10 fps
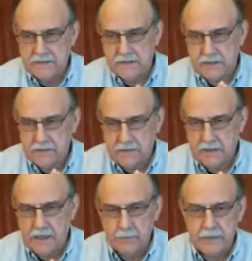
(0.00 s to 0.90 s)
a
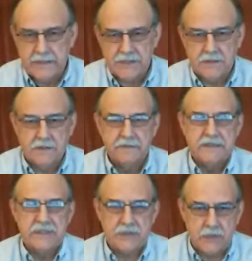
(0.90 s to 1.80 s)
compilation of
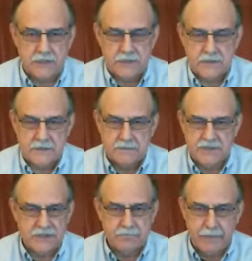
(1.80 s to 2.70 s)
instructions,
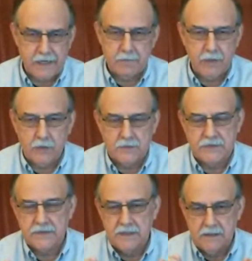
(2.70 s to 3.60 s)
just bare
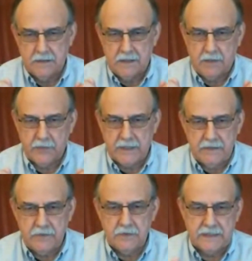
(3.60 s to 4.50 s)
bones. I'm going to give
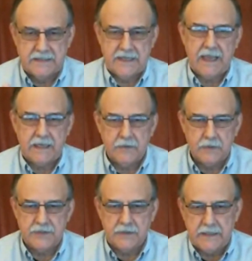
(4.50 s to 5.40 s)
you exactly
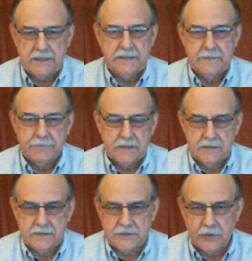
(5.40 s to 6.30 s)
what you need.
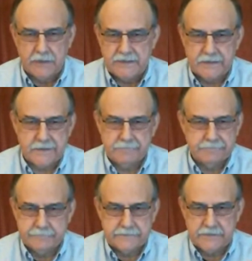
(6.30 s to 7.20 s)
The drawings are,
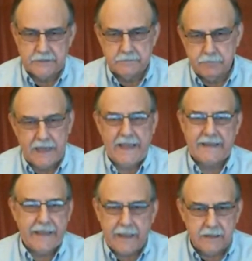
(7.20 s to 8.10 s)
black
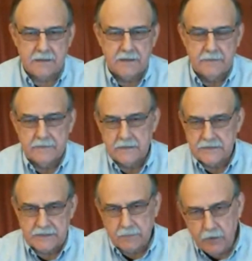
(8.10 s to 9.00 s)
ink,
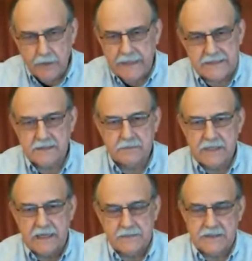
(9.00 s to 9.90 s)
some gray
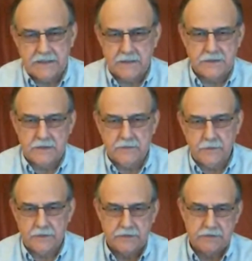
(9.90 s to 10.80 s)
sometimes in there and so
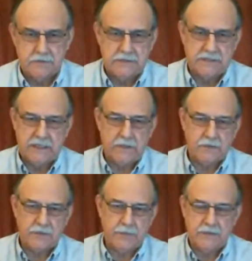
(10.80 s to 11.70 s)
forth to
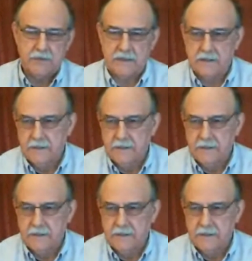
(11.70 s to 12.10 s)
distinguish between